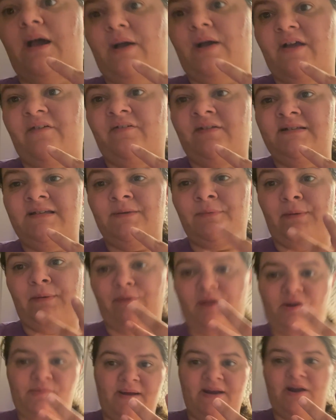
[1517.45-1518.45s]
every time I
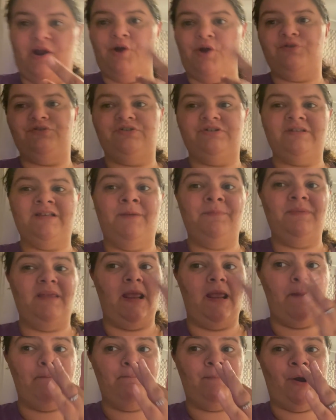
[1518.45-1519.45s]
blow my nose or something,
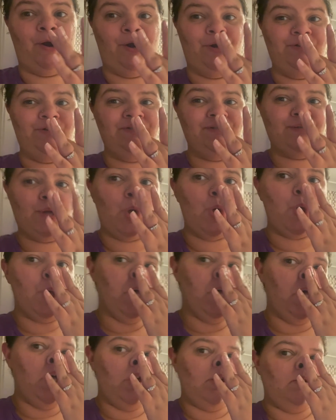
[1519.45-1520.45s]
it burns
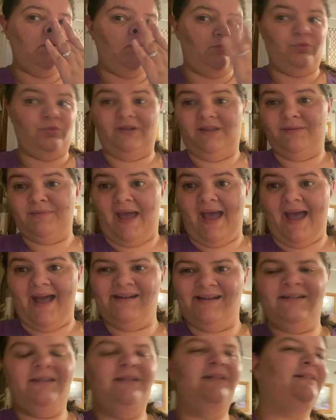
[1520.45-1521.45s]
really bad.
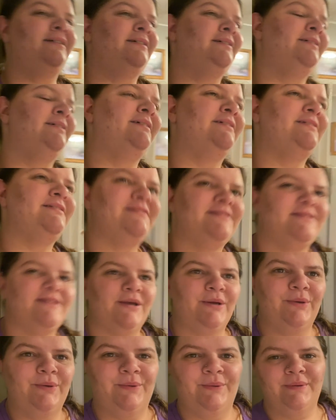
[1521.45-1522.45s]

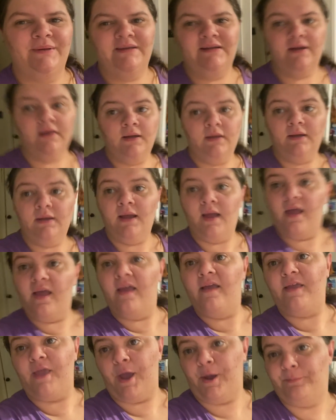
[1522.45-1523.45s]
So
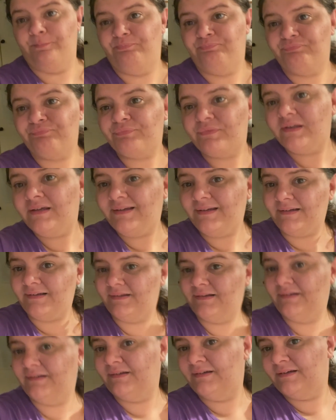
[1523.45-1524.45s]
yeah,
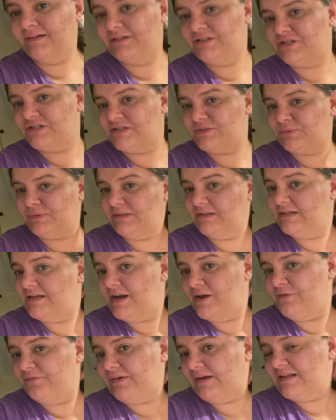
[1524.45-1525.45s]
I just wanted to
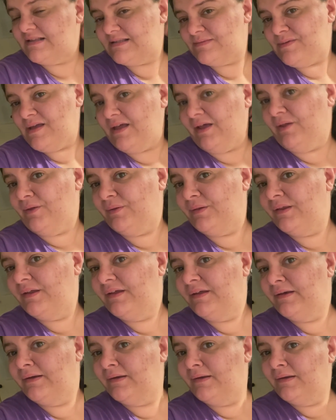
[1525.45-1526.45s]
know if I could smell,
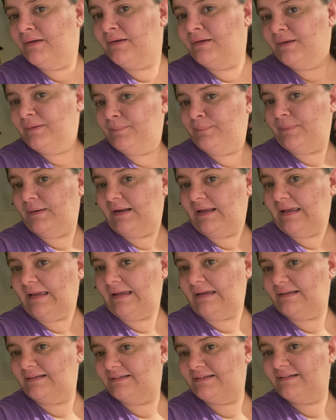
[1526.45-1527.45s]
but I
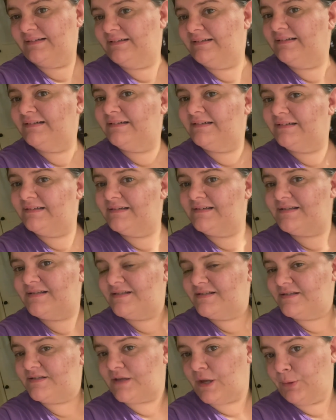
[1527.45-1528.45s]
can't.
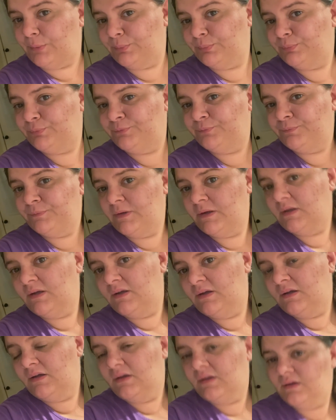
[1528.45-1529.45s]
So,
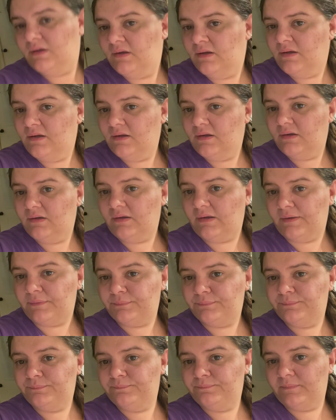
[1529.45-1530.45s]
yep,
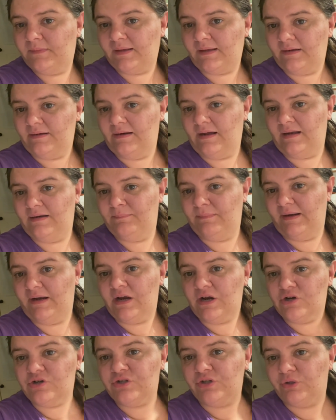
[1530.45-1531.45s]
not in my
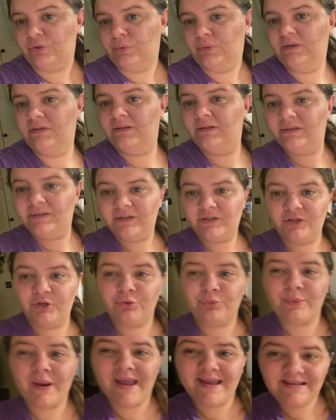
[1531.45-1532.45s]
hair too.
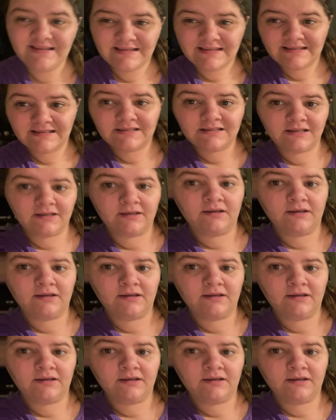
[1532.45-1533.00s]
Great.